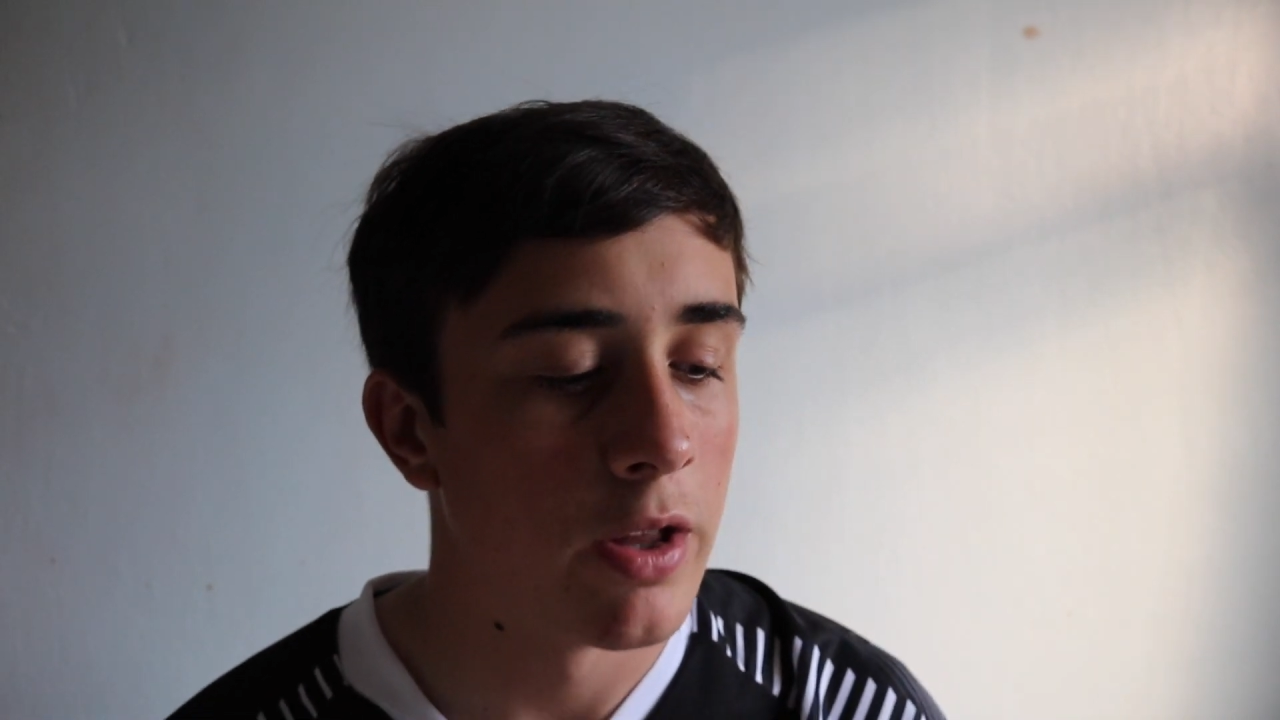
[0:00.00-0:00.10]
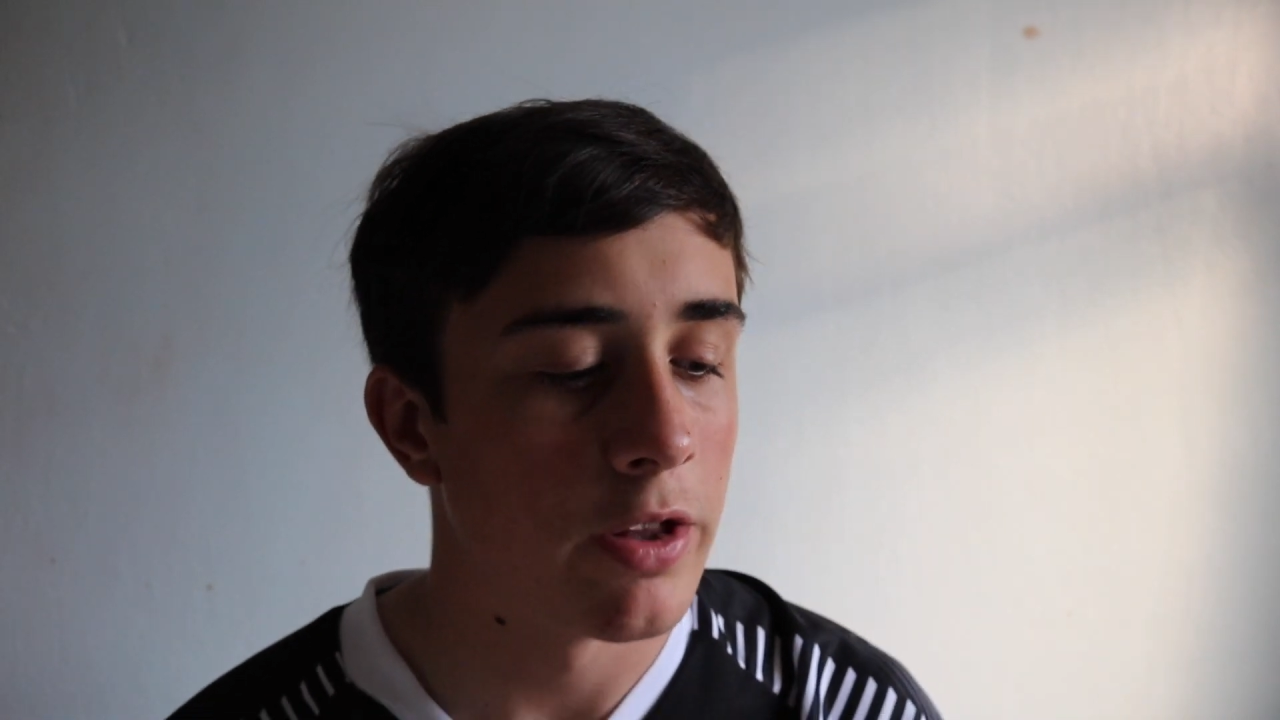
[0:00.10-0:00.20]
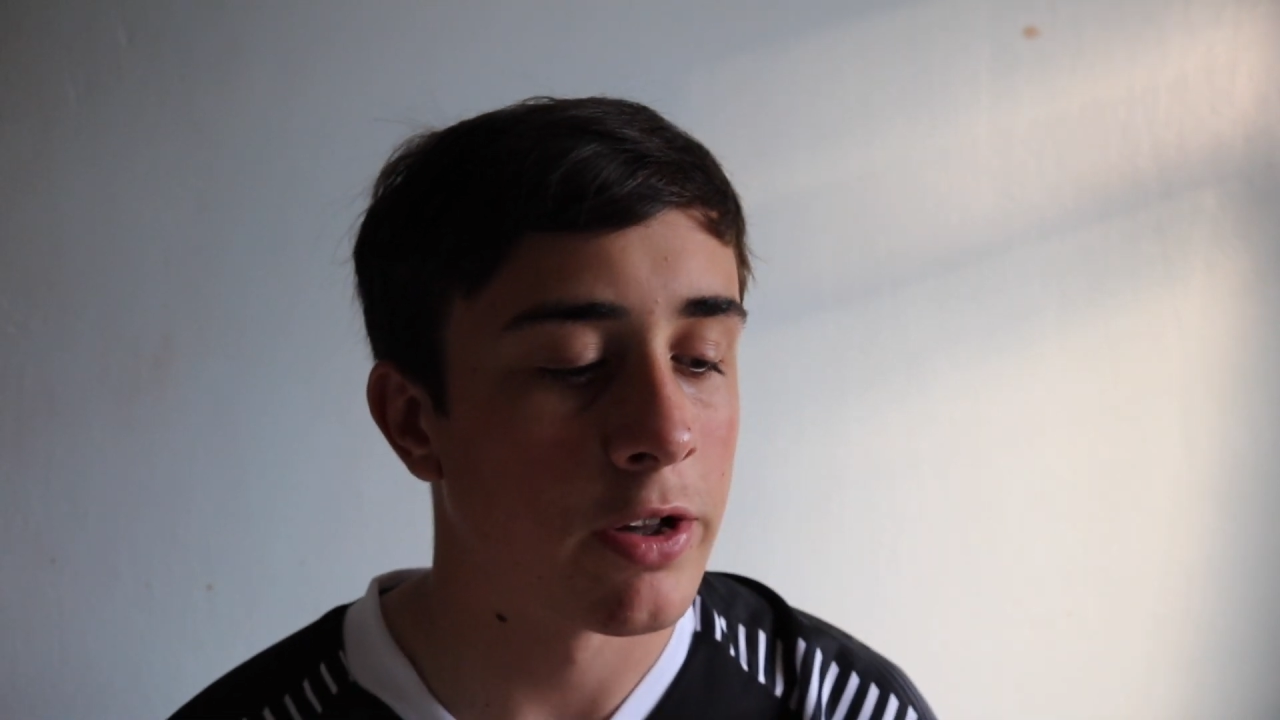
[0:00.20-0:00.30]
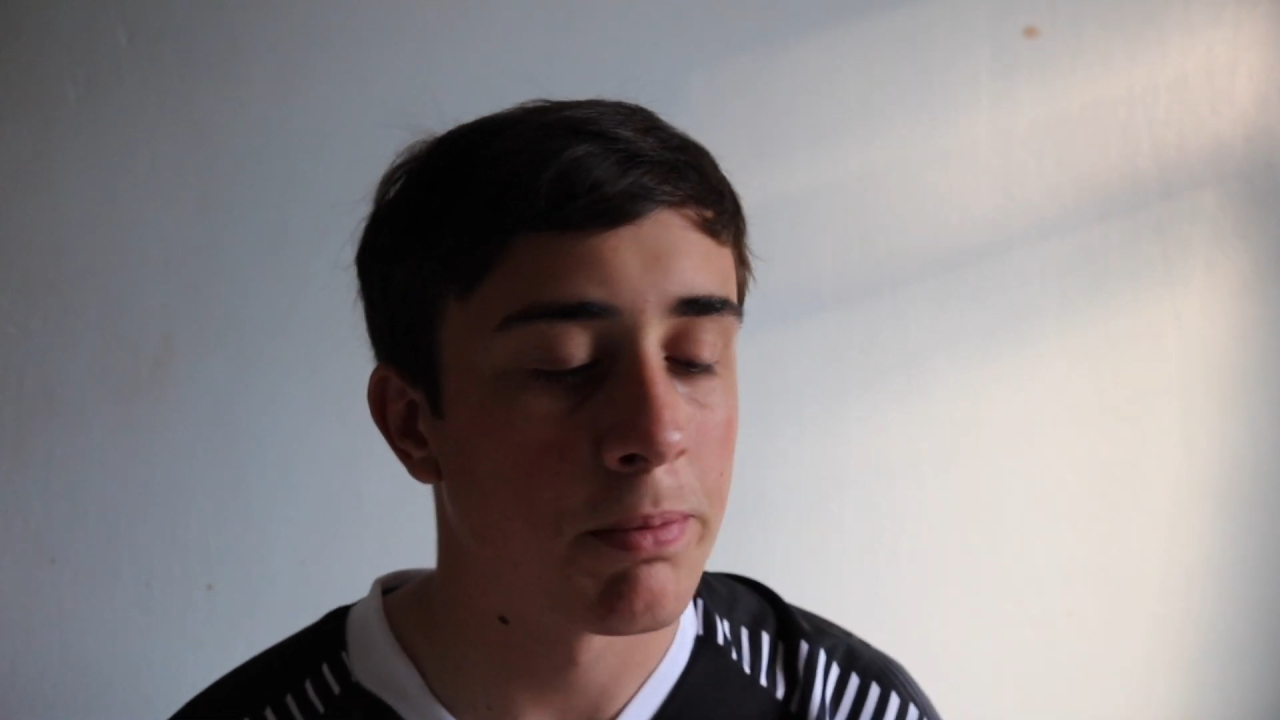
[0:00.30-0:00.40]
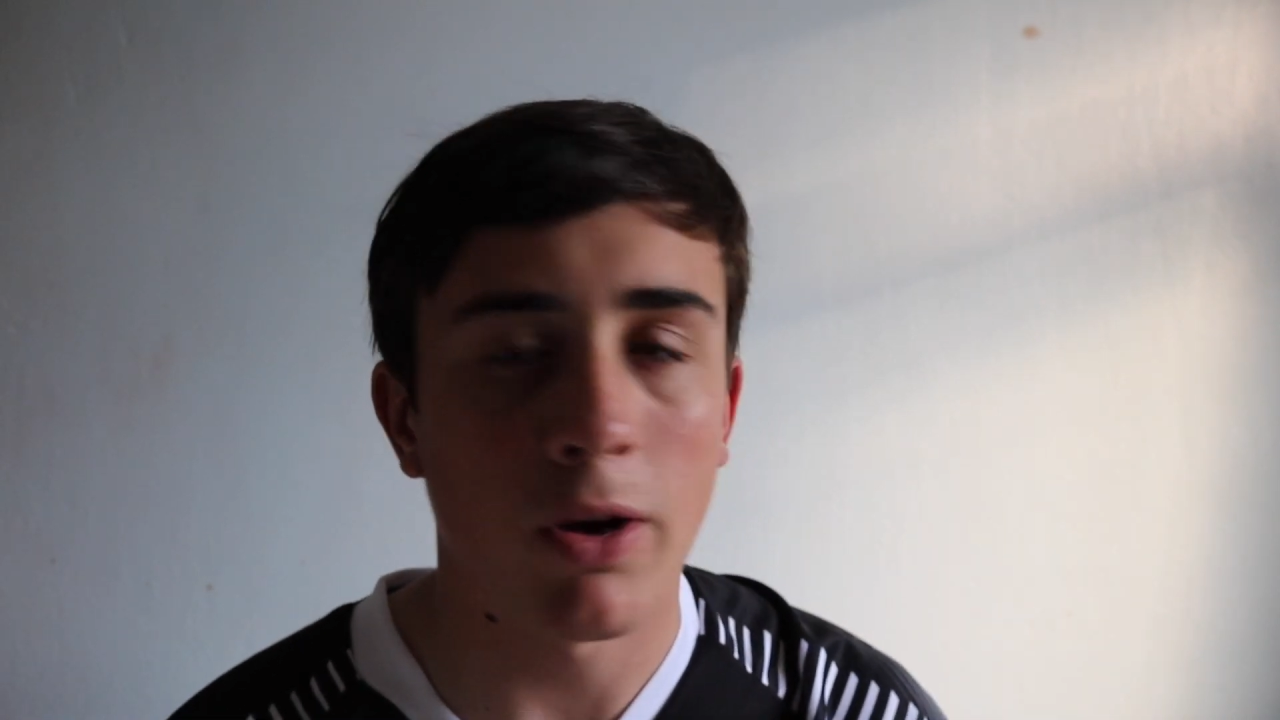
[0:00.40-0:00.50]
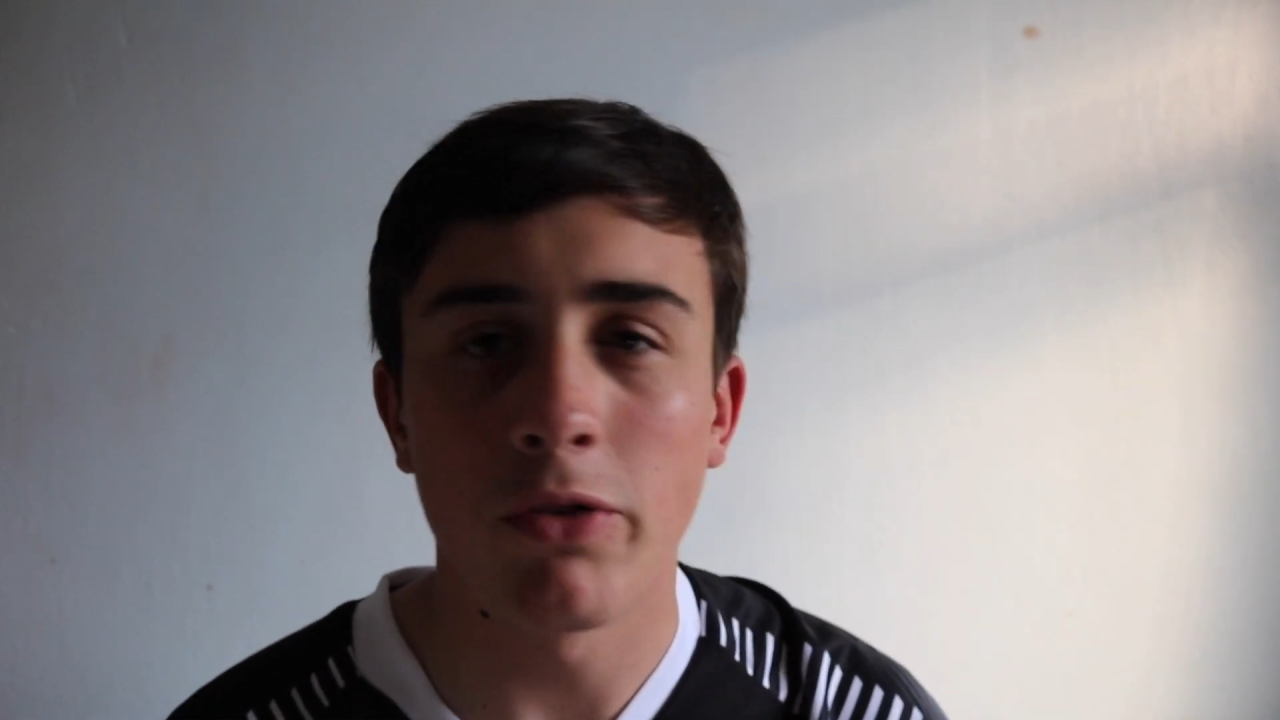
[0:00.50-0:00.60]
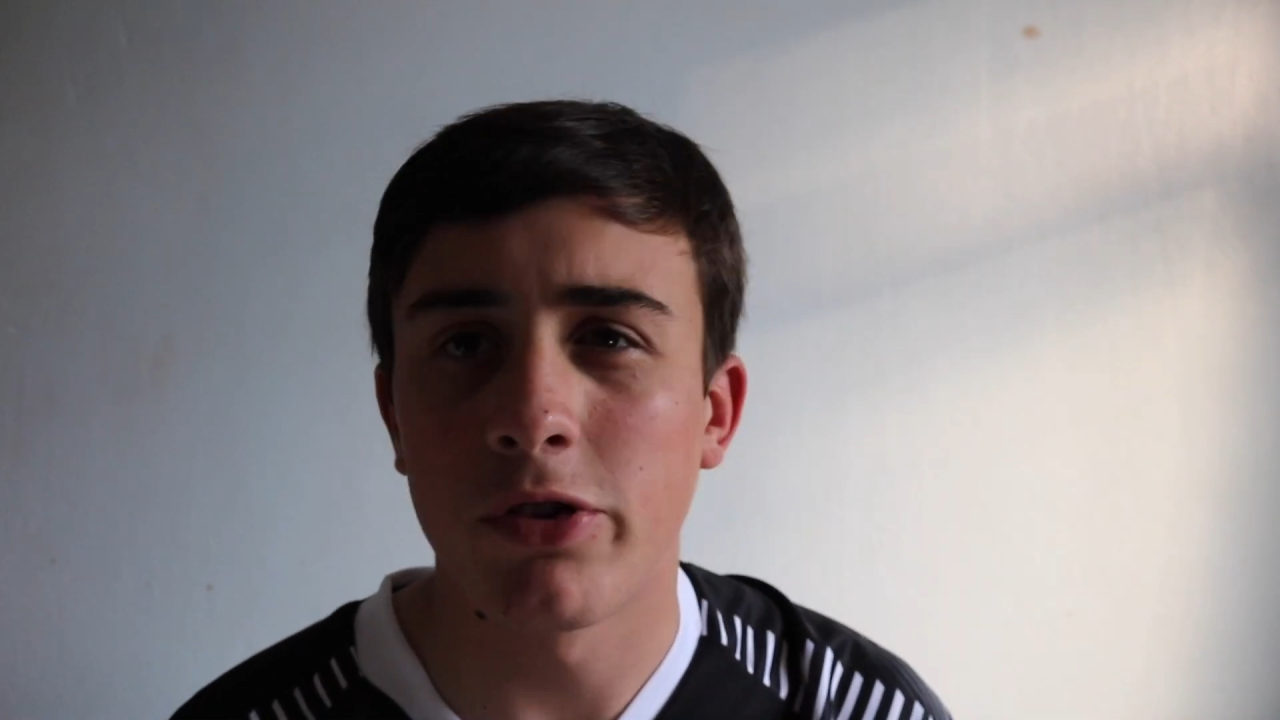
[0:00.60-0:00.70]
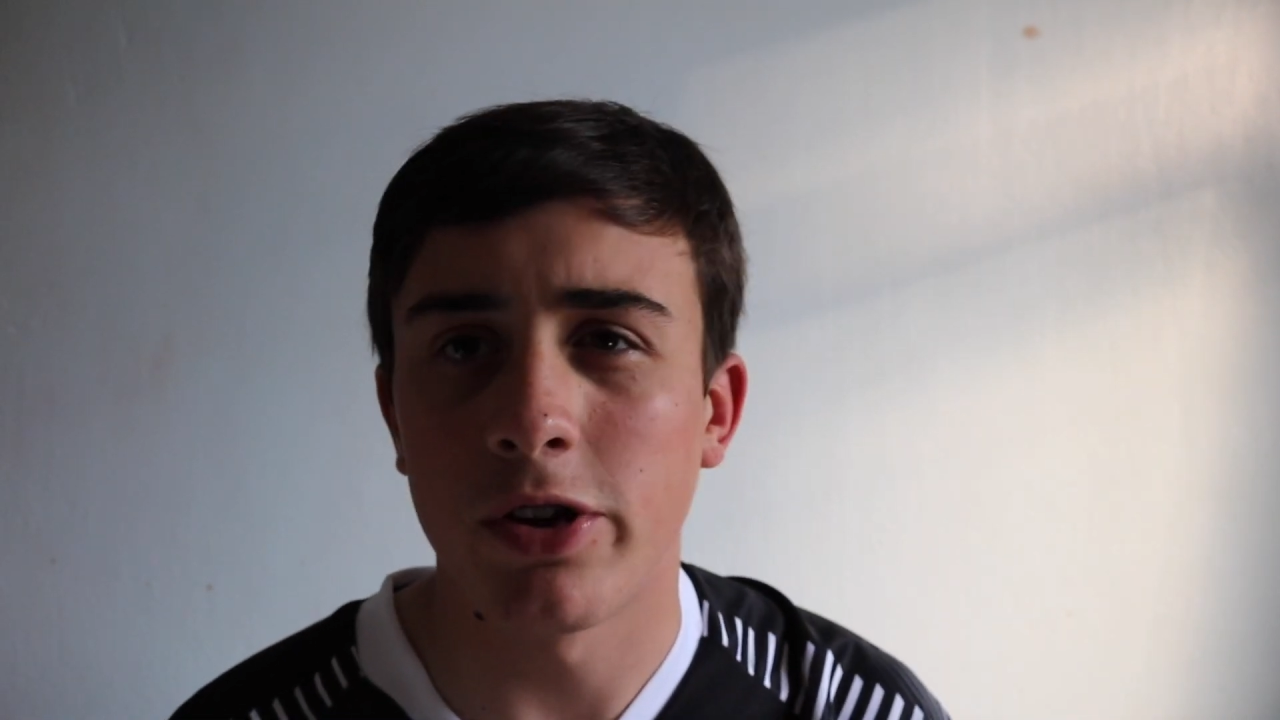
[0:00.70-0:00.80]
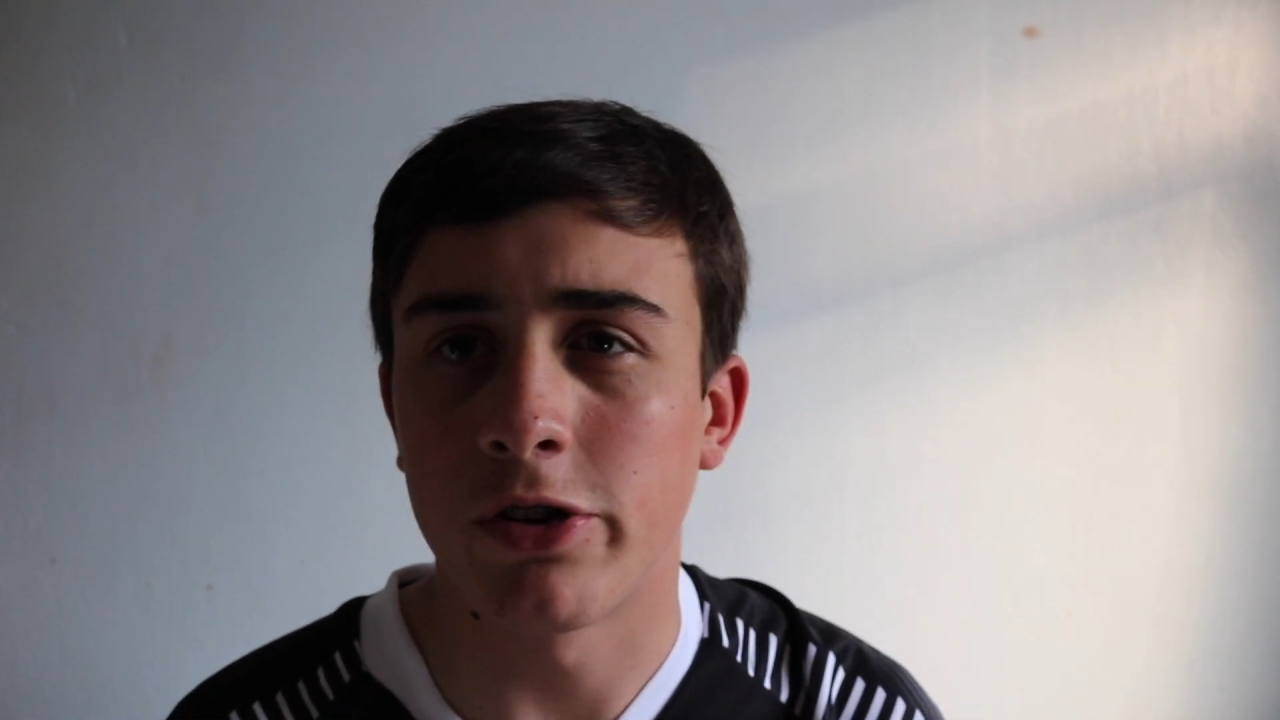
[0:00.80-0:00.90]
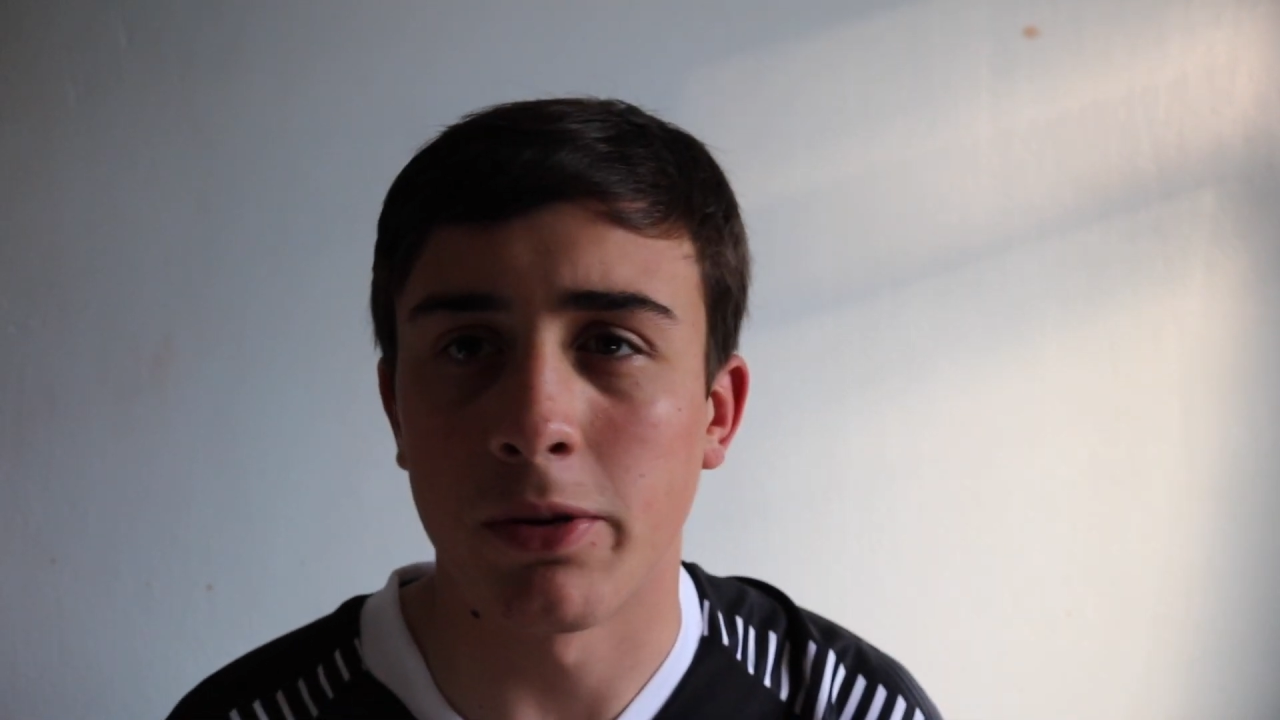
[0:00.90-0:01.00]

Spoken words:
The sponsor's